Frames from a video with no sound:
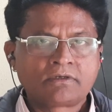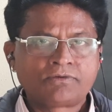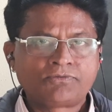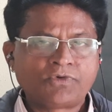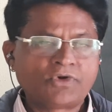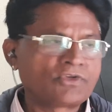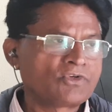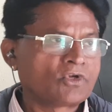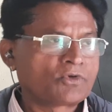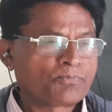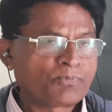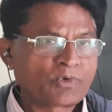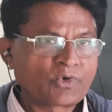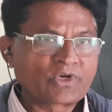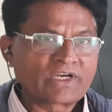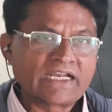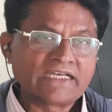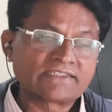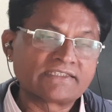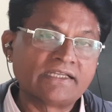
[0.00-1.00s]
for your
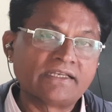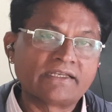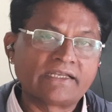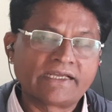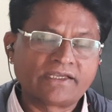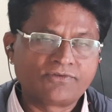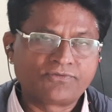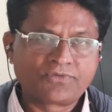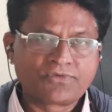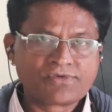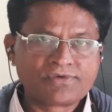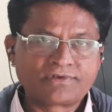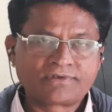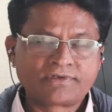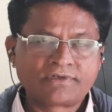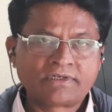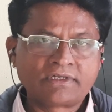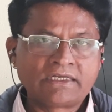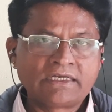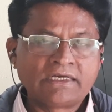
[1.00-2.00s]
progress in life.
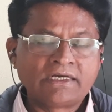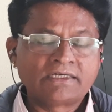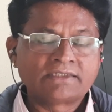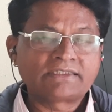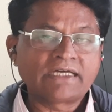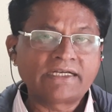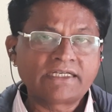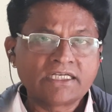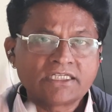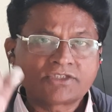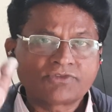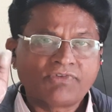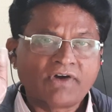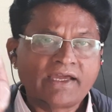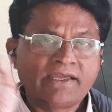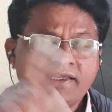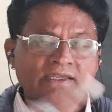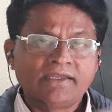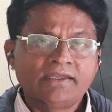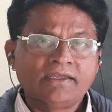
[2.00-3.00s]
That is
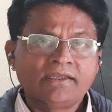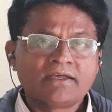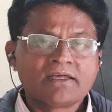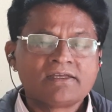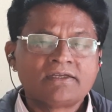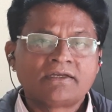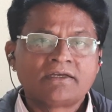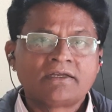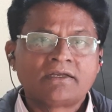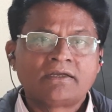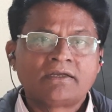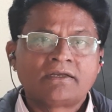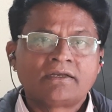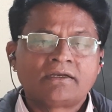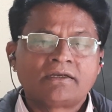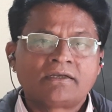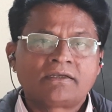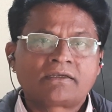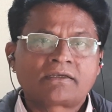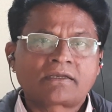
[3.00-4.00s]
why
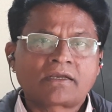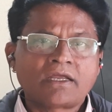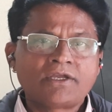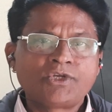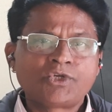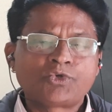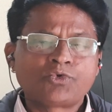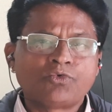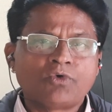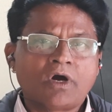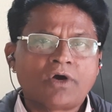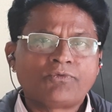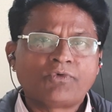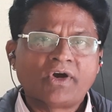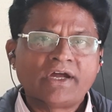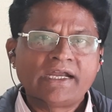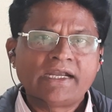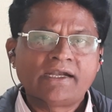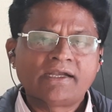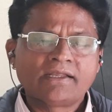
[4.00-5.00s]
try to
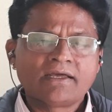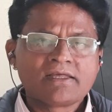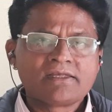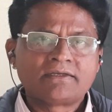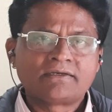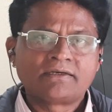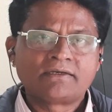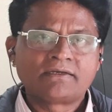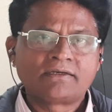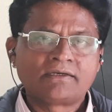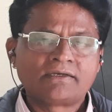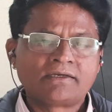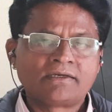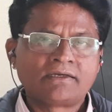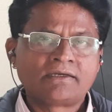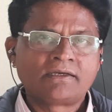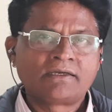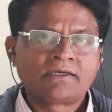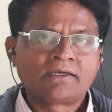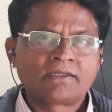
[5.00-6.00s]
avoid
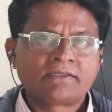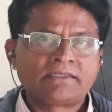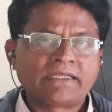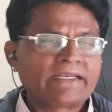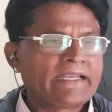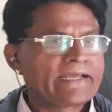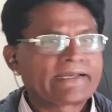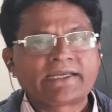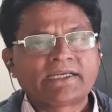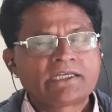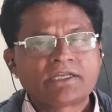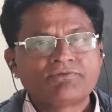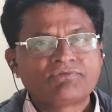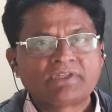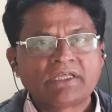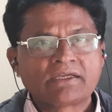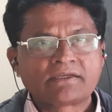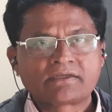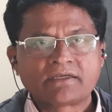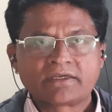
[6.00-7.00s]
the
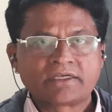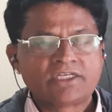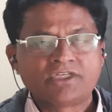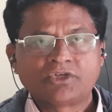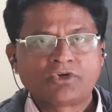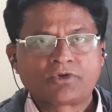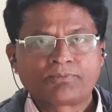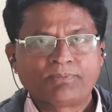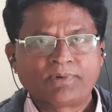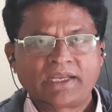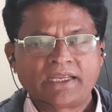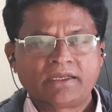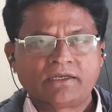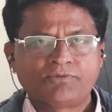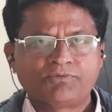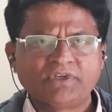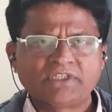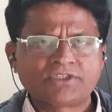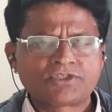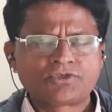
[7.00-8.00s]
negative thinking in your
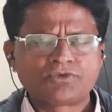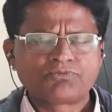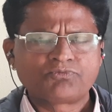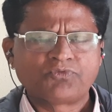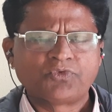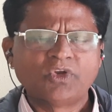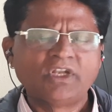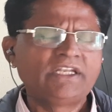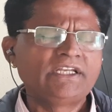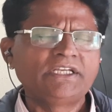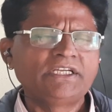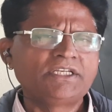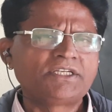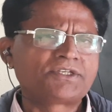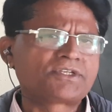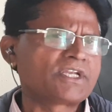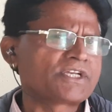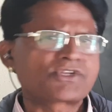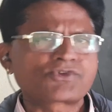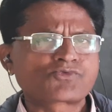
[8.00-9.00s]
brain, which
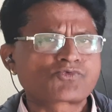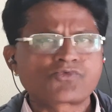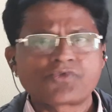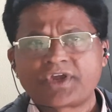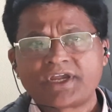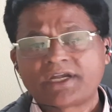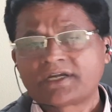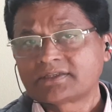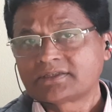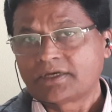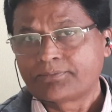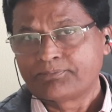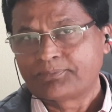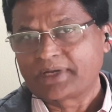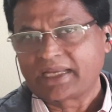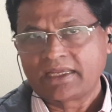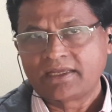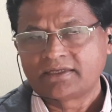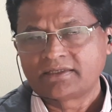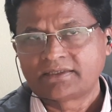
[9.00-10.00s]
fully destroys the
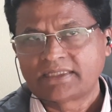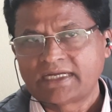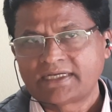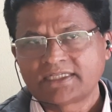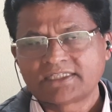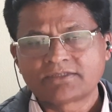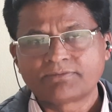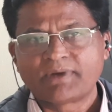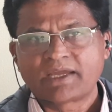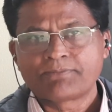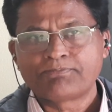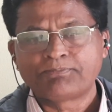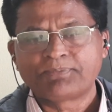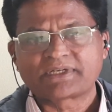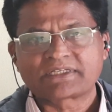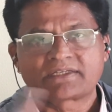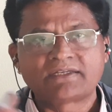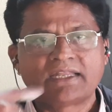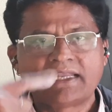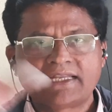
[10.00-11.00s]
brain. That is my
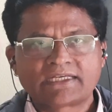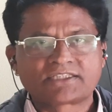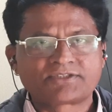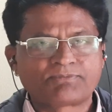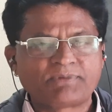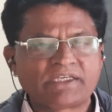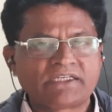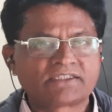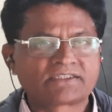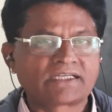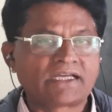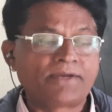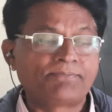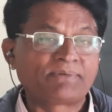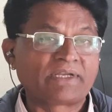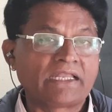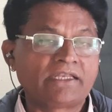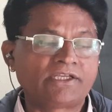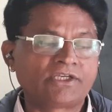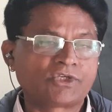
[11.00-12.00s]
personal experience I am
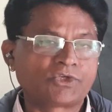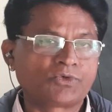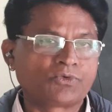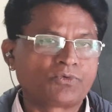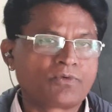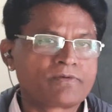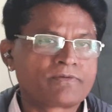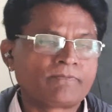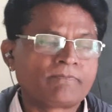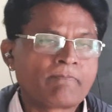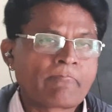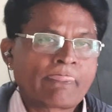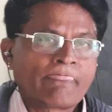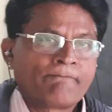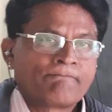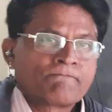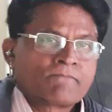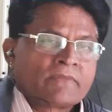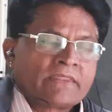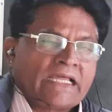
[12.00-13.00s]
telling you.
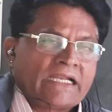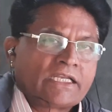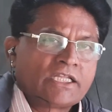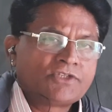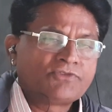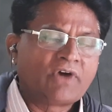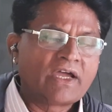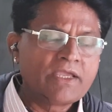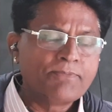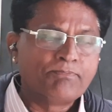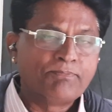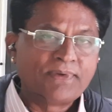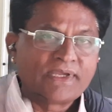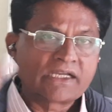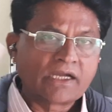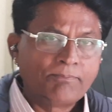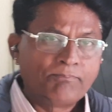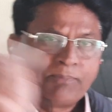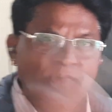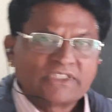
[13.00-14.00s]
That is why
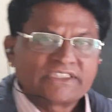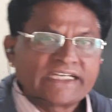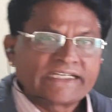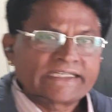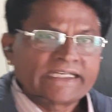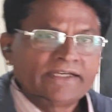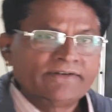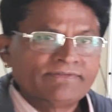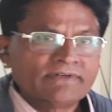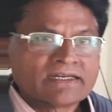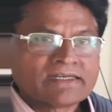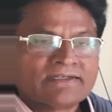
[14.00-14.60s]
become positive